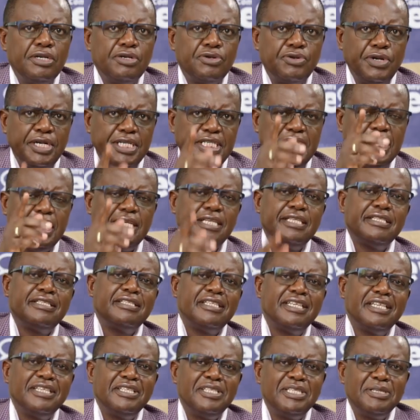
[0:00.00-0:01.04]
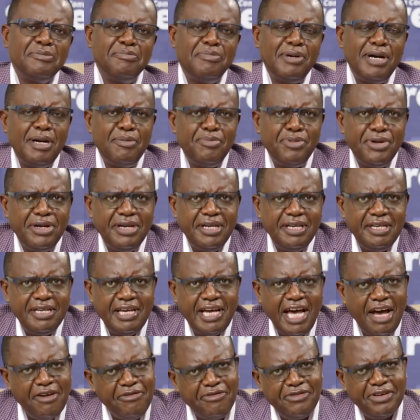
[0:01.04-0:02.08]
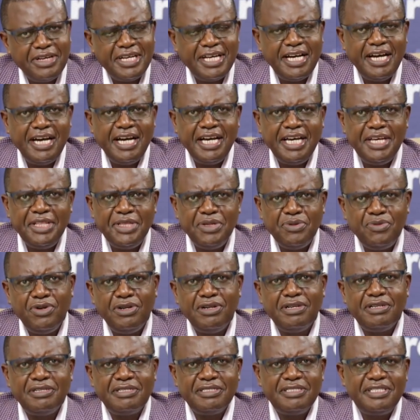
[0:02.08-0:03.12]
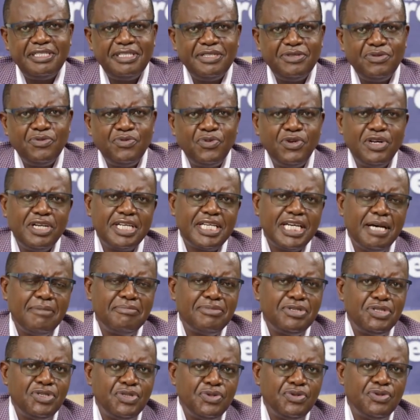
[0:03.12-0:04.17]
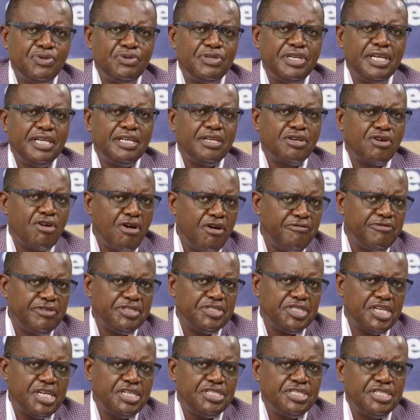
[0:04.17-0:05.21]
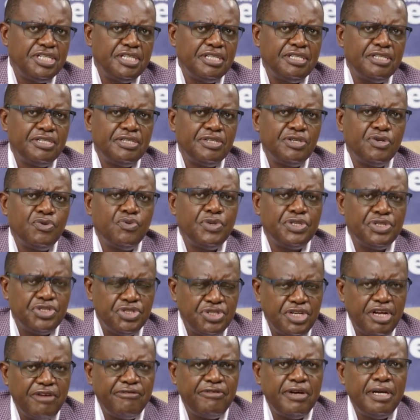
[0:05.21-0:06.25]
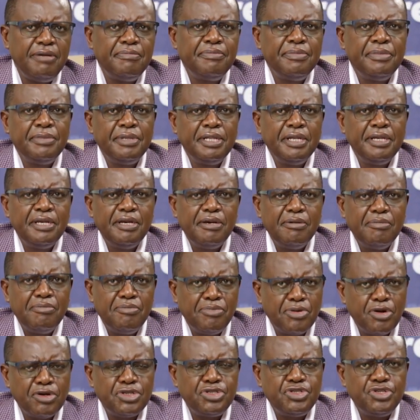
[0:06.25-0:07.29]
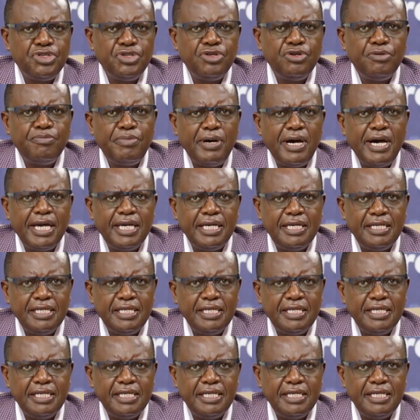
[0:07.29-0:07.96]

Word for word: Greetings, Zimbabwe, Africa, and the world. Welcome to In Conversation with Trevor, brought to you by